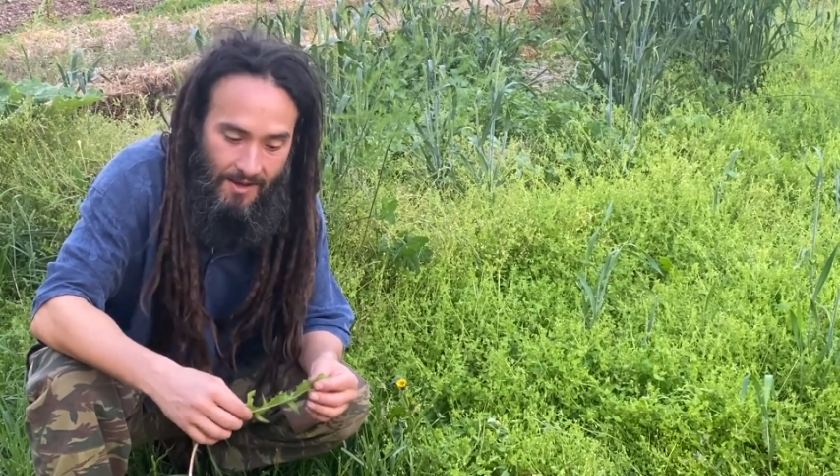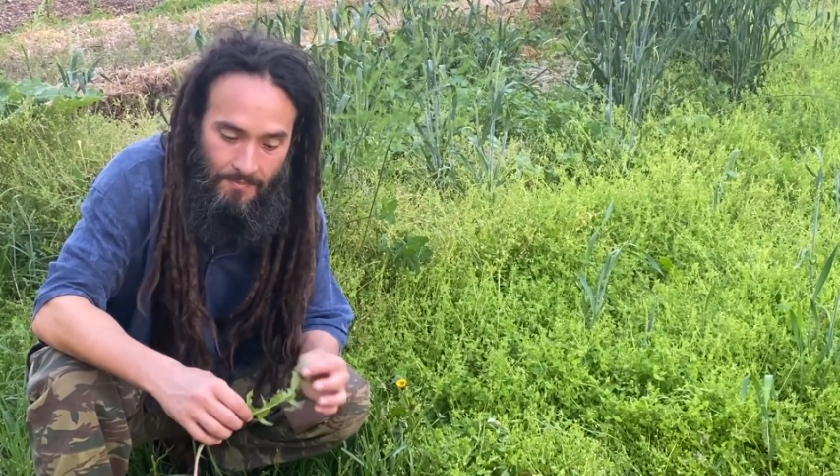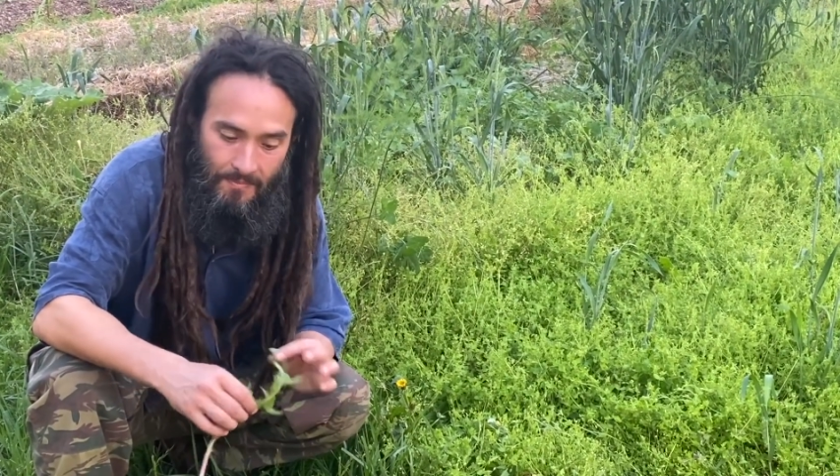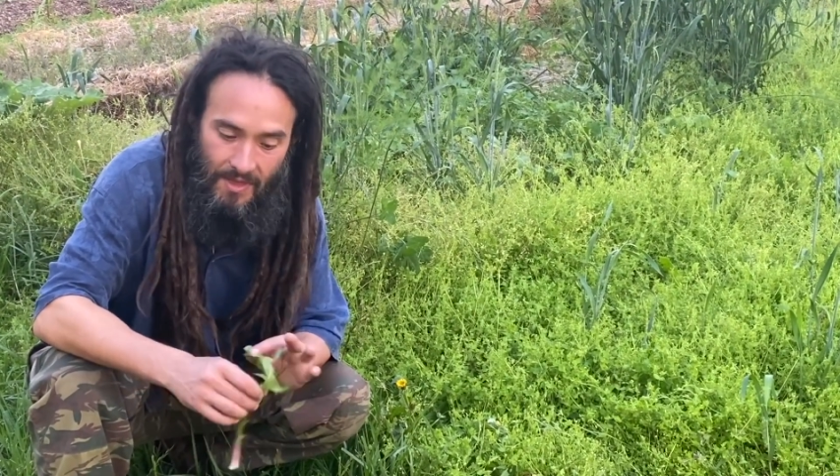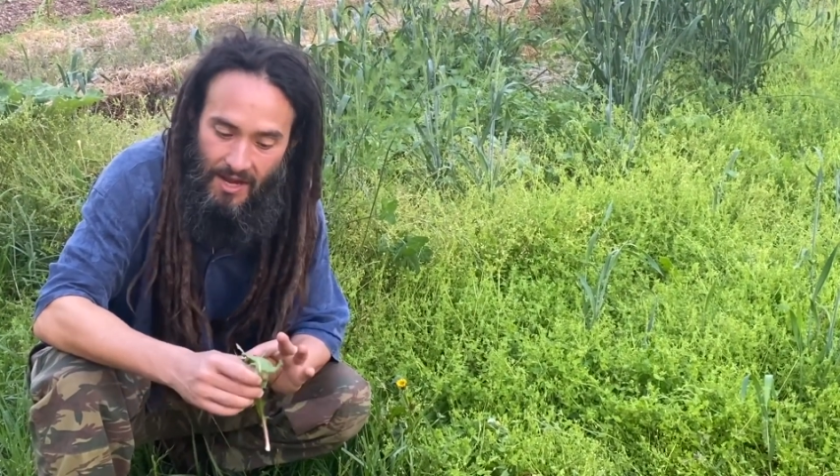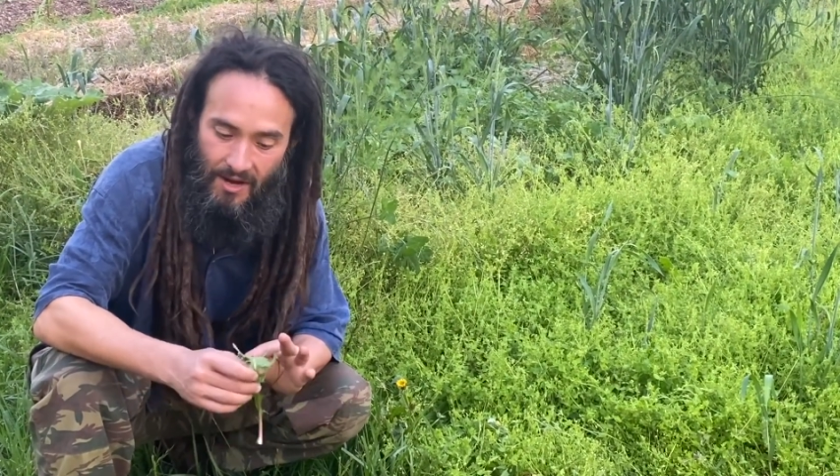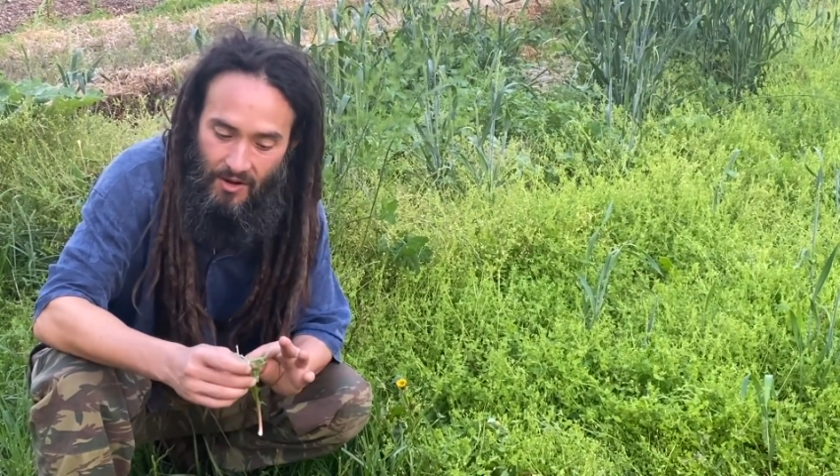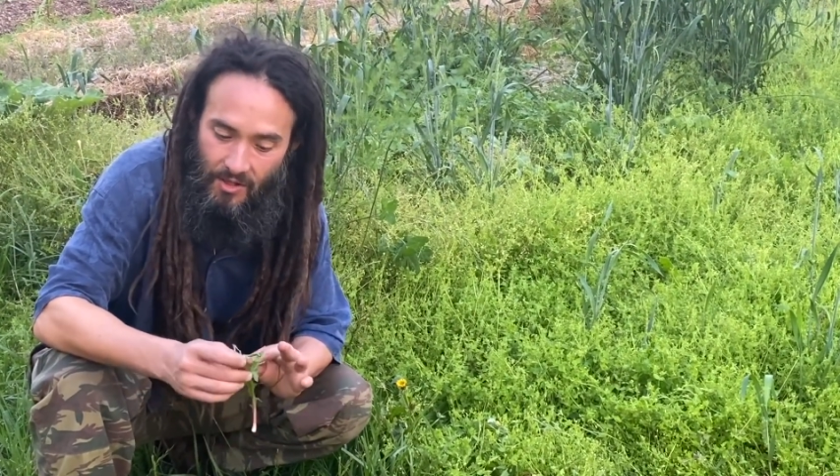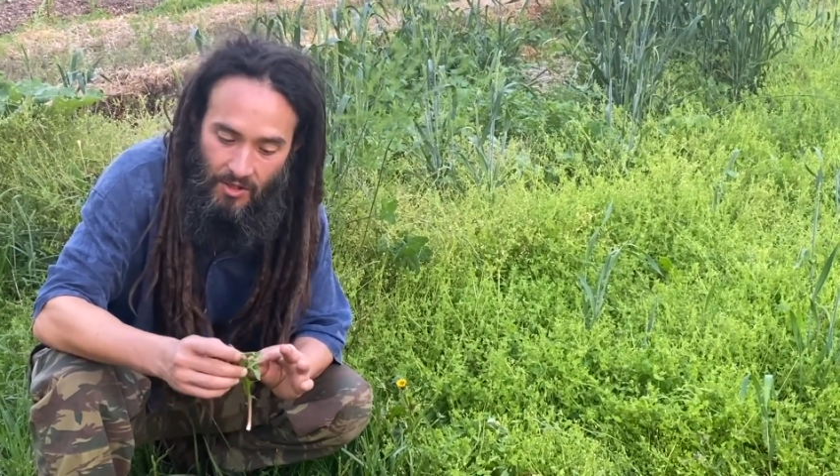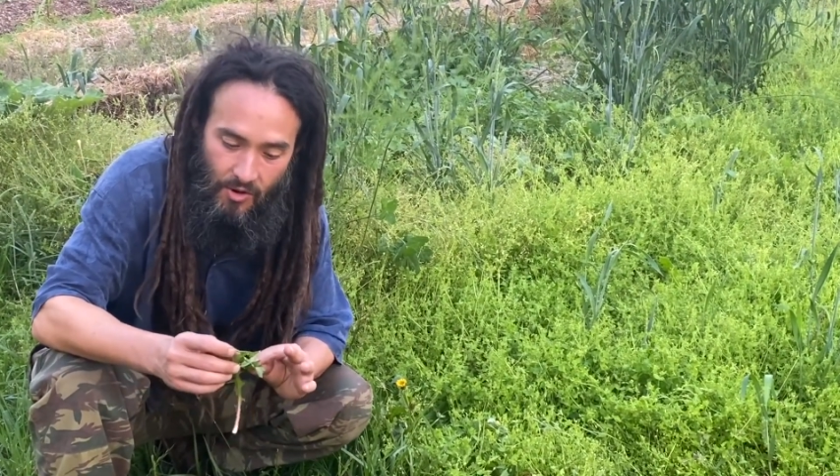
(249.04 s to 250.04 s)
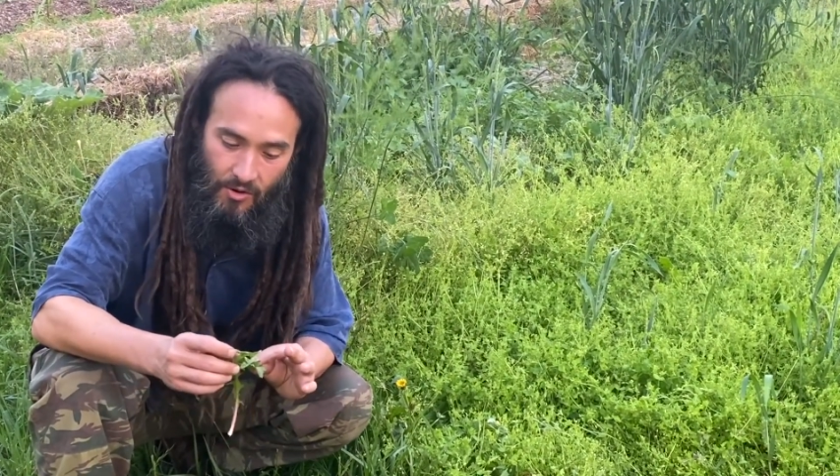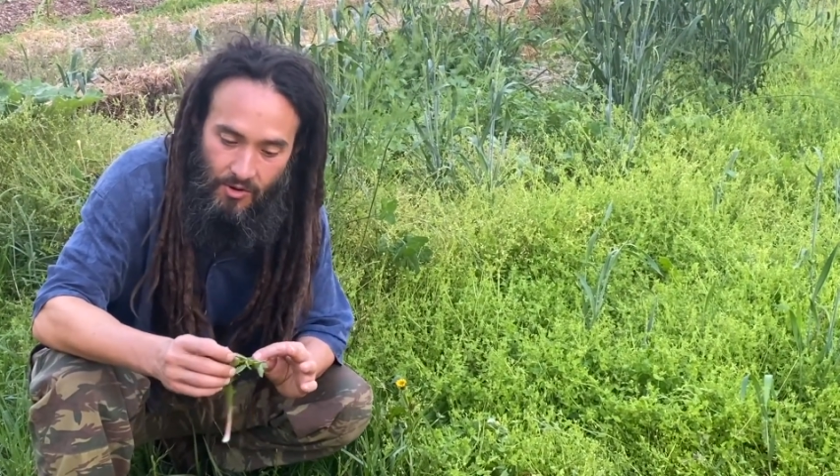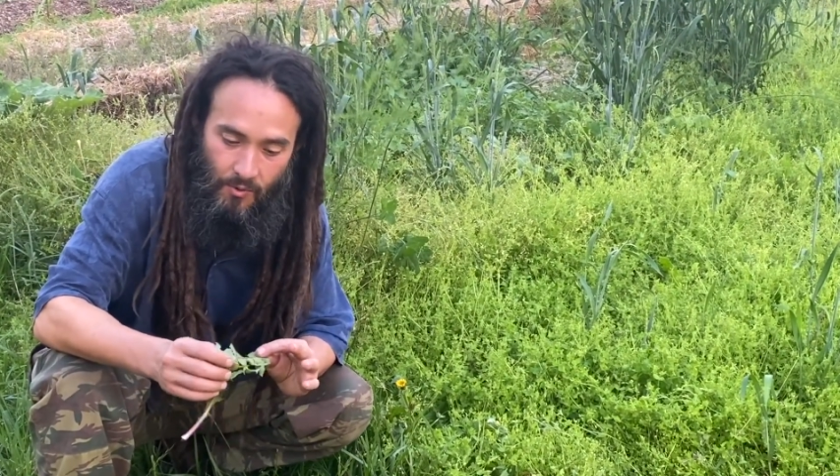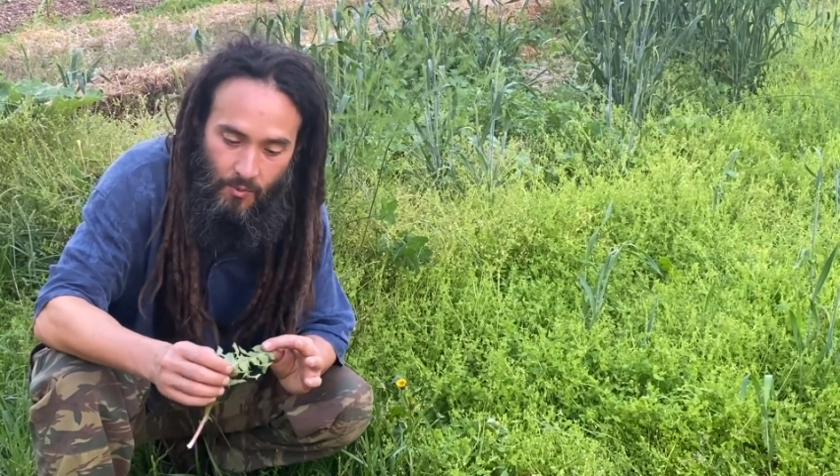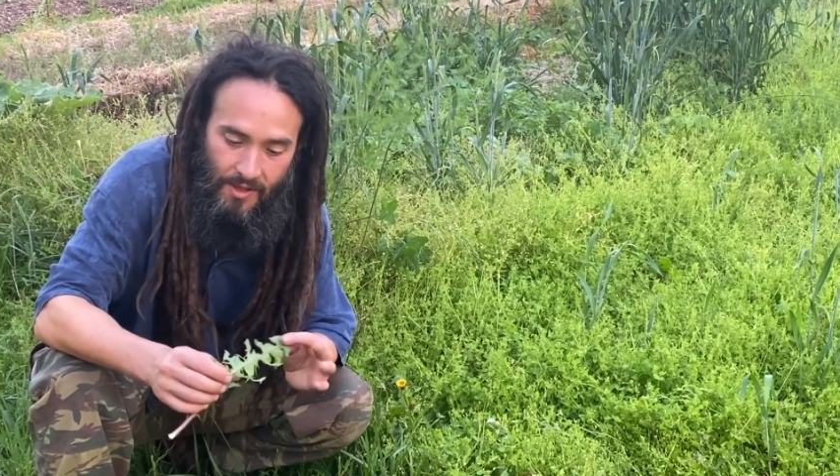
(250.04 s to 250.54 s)
They are
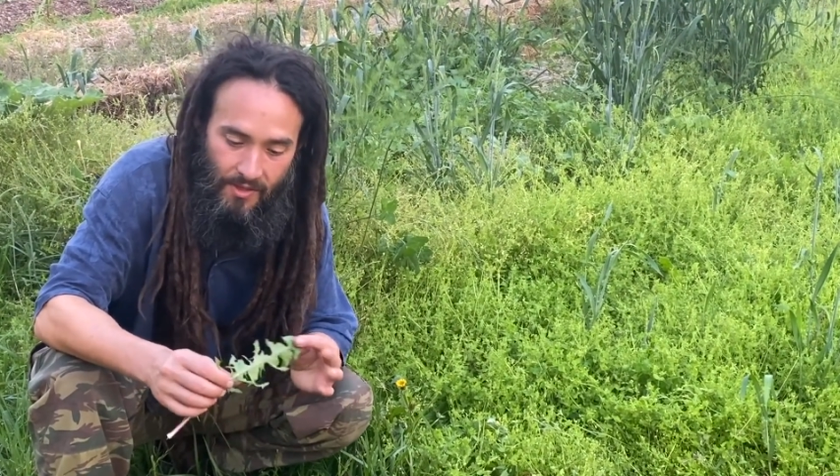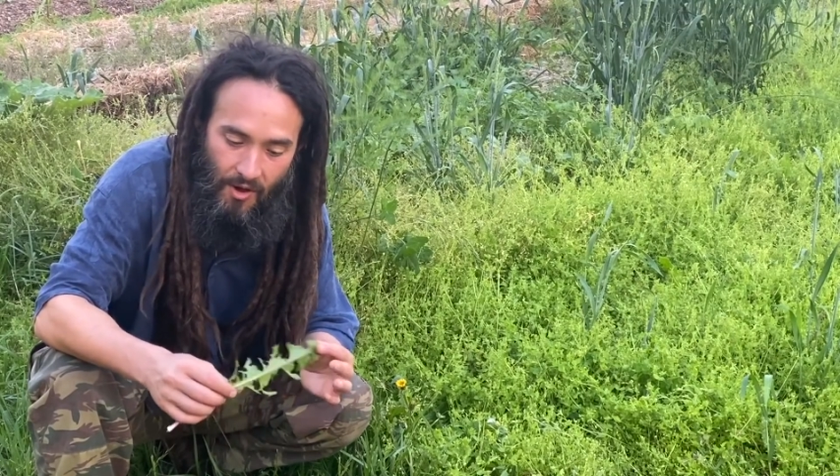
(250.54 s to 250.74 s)
loaded with